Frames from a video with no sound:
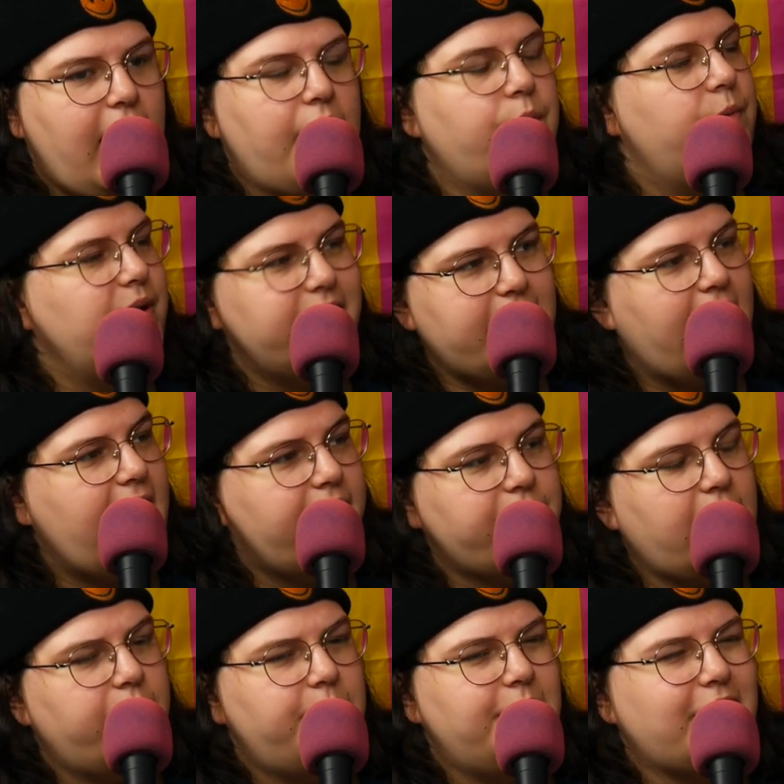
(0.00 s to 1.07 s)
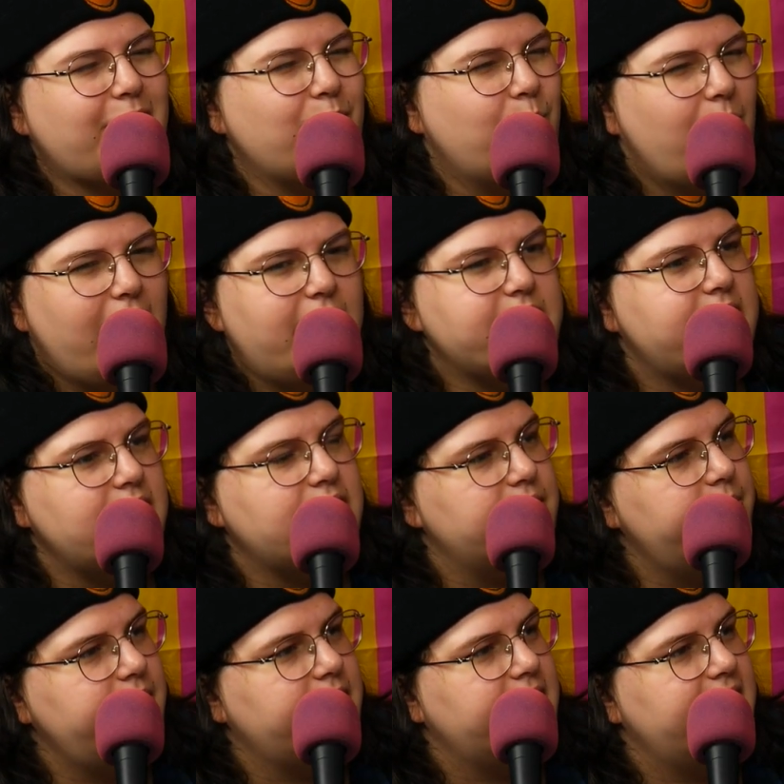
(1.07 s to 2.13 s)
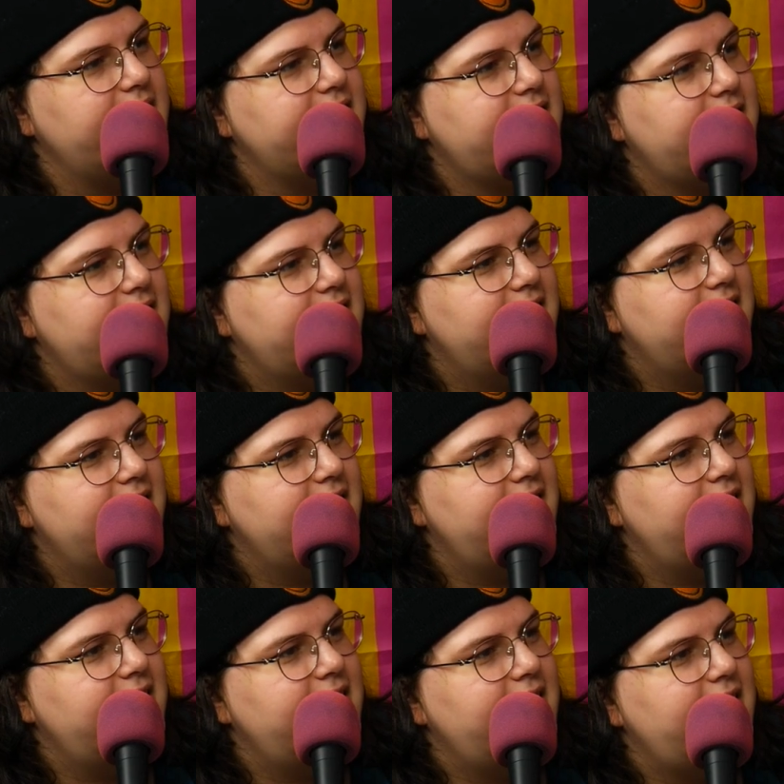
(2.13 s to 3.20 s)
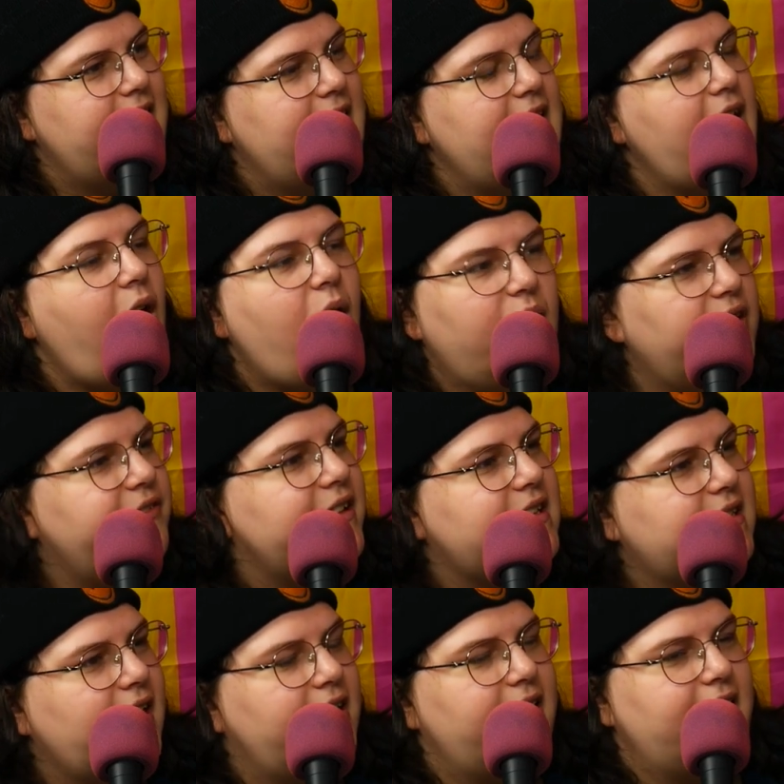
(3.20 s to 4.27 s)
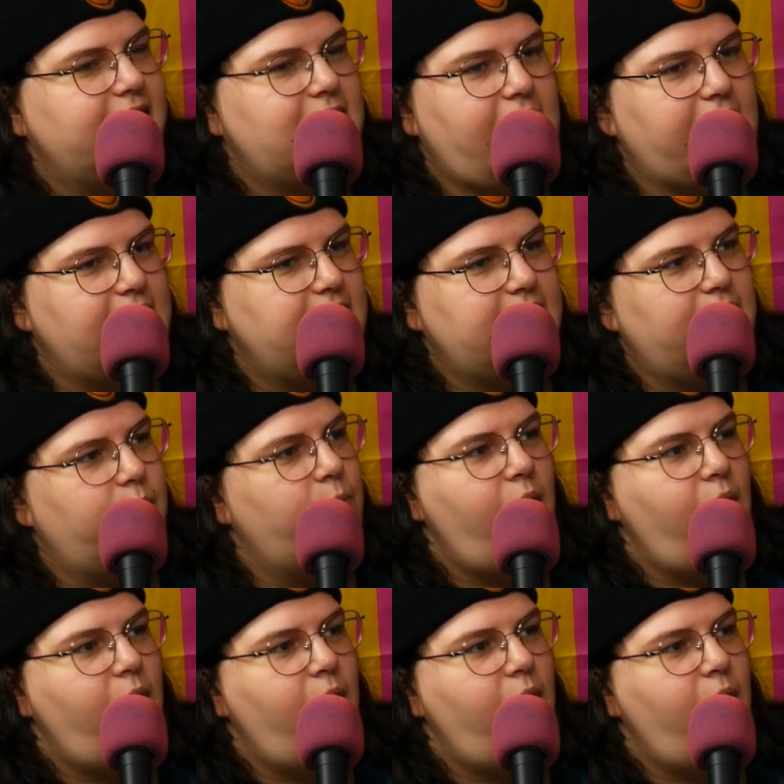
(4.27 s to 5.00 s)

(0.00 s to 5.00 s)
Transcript: I wouldn't have I would be like why is he doing this? It, mm. All of hmm. a sudden it's like he did a